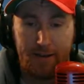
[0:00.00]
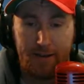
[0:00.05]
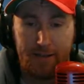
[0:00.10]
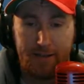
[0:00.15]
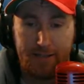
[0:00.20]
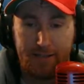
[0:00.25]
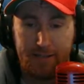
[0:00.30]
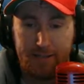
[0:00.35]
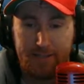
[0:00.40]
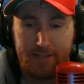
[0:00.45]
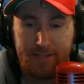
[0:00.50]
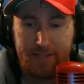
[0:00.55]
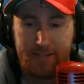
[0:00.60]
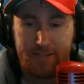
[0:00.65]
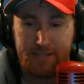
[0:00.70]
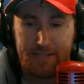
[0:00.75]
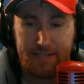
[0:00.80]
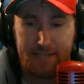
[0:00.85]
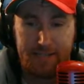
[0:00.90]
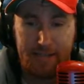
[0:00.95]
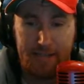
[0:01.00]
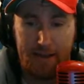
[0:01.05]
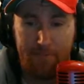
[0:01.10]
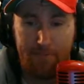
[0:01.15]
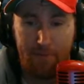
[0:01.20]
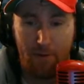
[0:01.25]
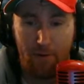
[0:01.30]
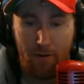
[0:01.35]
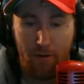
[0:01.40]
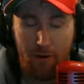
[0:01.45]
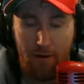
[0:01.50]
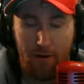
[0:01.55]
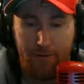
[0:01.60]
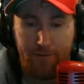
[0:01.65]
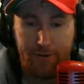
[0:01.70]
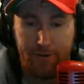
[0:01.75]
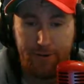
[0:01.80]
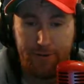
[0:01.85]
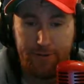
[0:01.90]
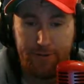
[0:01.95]
since December of
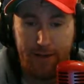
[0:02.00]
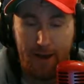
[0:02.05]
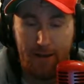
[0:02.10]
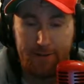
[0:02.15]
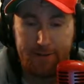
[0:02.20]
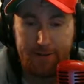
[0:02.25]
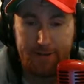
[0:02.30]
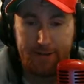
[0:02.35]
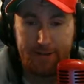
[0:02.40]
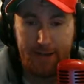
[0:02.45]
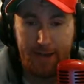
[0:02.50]
2000